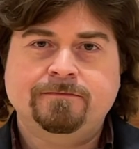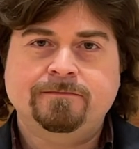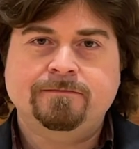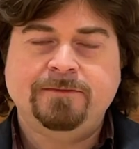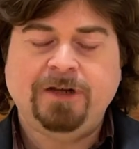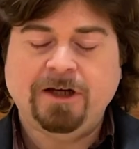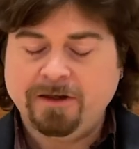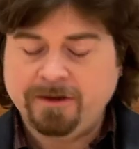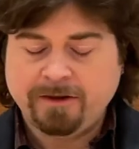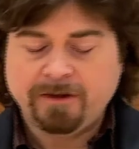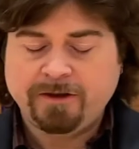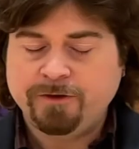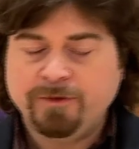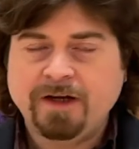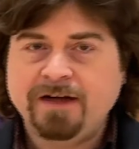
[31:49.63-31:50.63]
No,
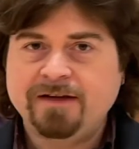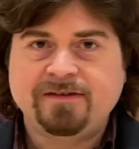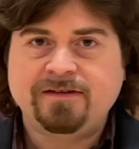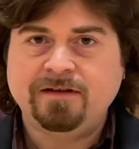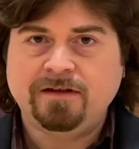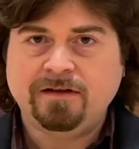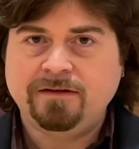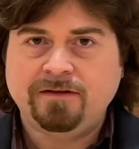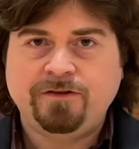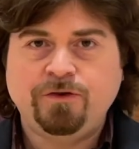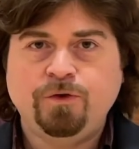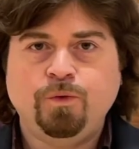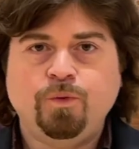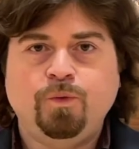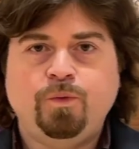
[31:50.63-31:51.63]
you're right, it's still
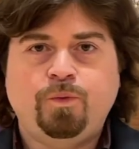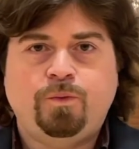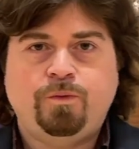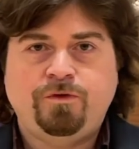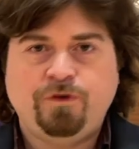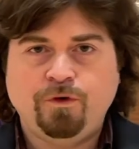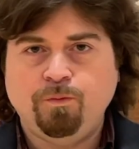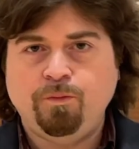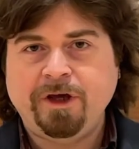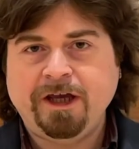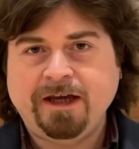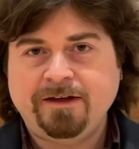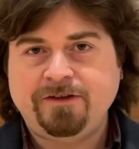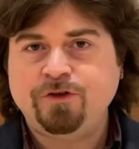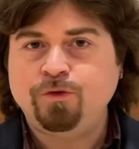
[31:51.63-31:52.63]
too
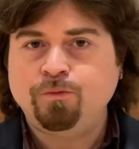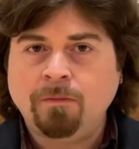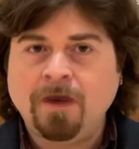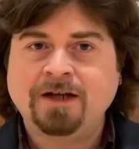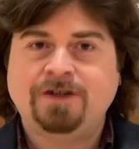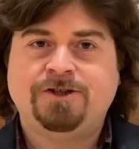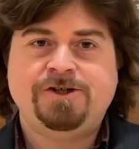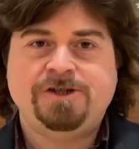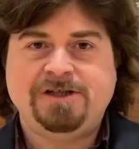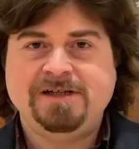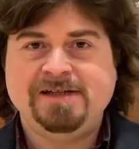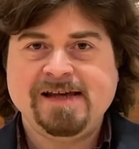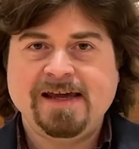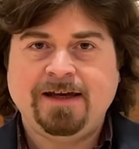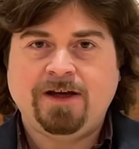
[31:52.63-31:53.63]
big, too much to
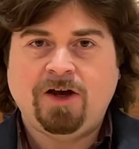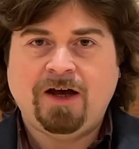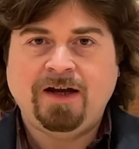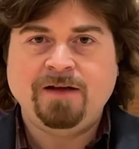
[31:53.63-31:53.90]
take on.